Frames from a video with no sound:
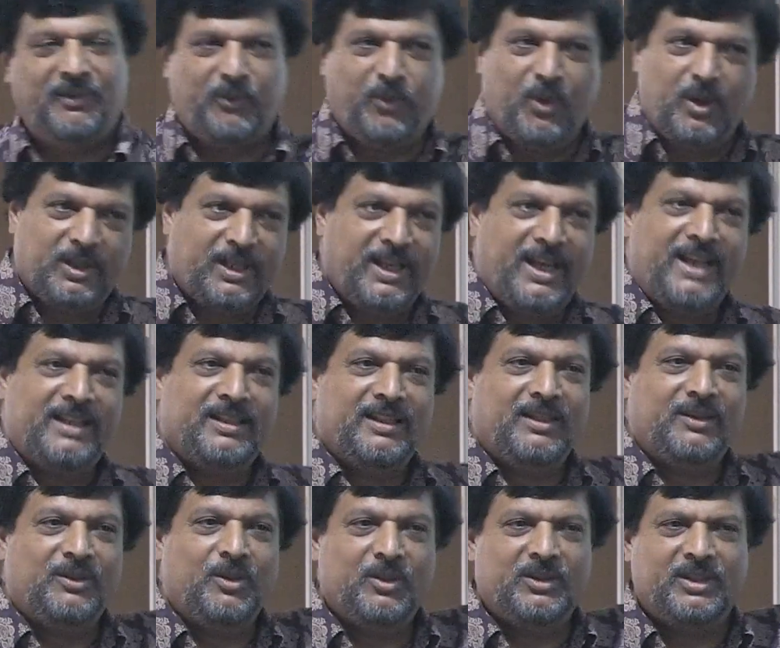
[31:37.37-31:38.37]
fourth hand
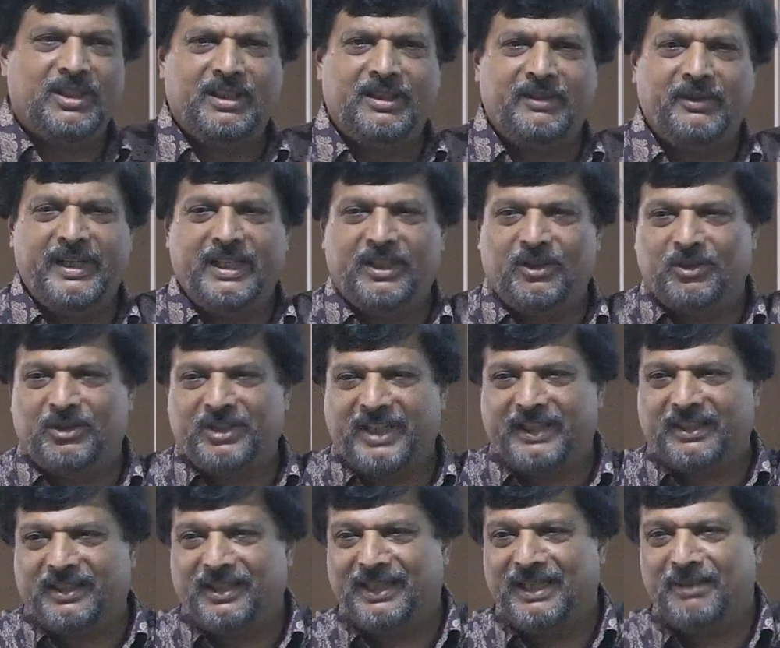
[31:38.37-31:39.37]
that goes another way to
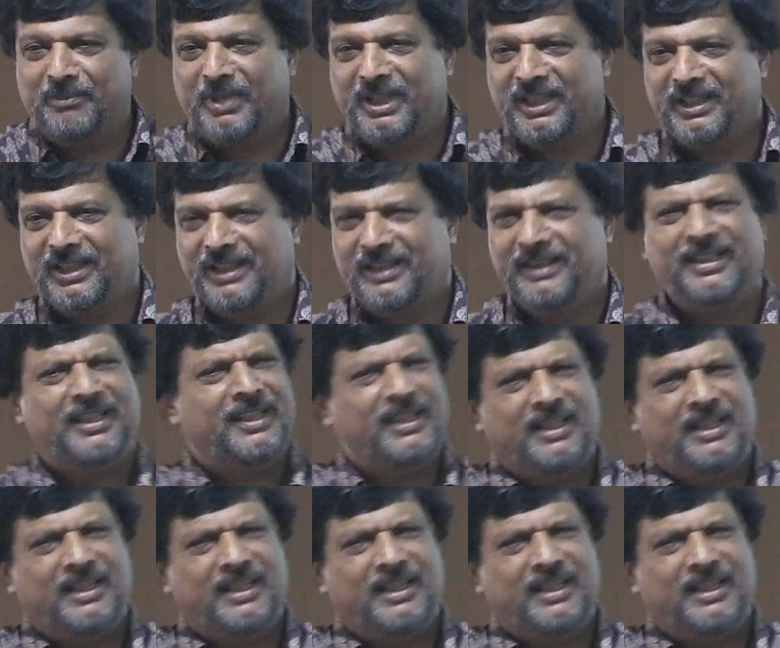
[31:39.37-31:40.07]
check the temperature.